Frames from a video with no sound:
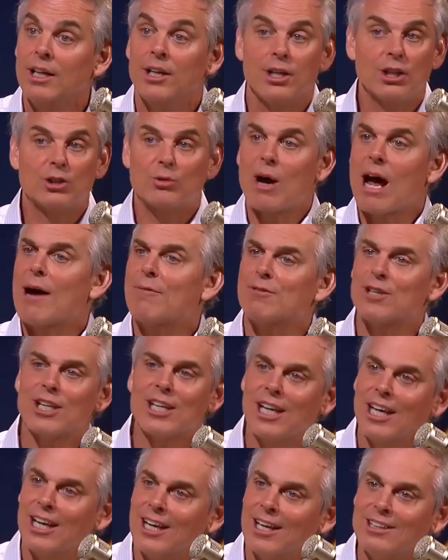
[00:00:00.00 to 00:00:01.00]
You draft a
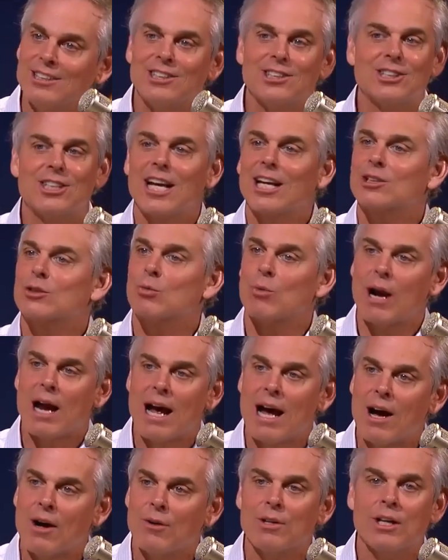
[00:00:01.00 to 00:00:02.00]
kid, 6th
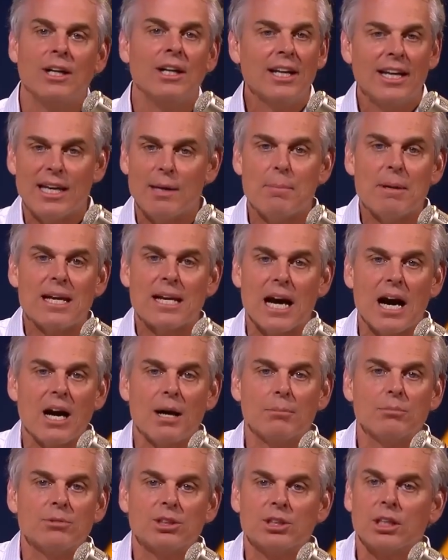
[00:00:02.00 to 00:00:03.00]
round, he
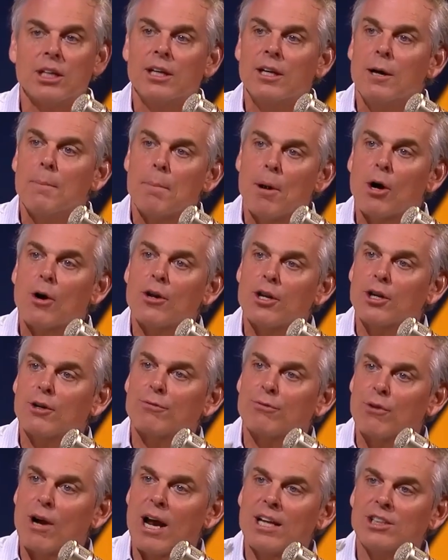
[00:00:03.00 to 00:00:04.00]
becomes part of your
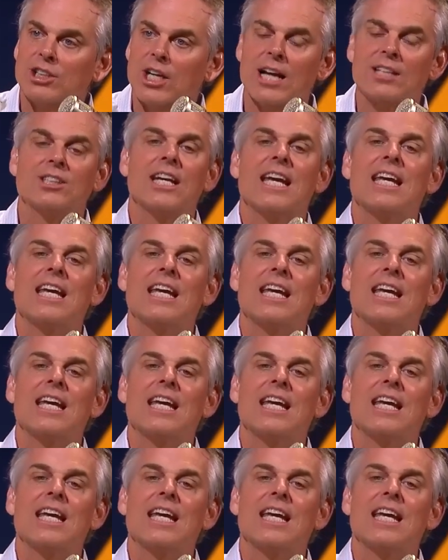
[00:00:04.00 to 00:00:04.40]
franchise.